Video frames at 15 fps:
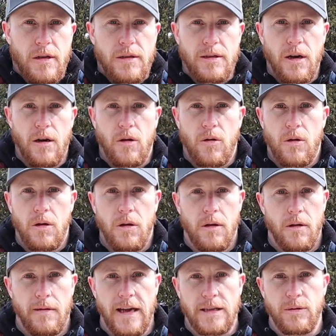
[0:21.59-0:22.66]
so
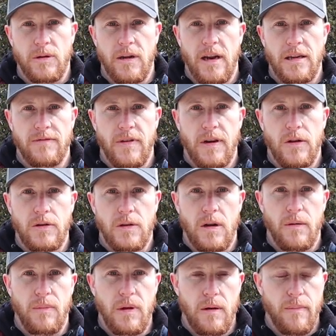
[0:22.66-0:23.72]
that's what today's video is
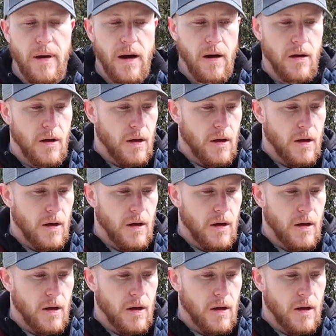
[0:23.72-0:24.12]
going to be about.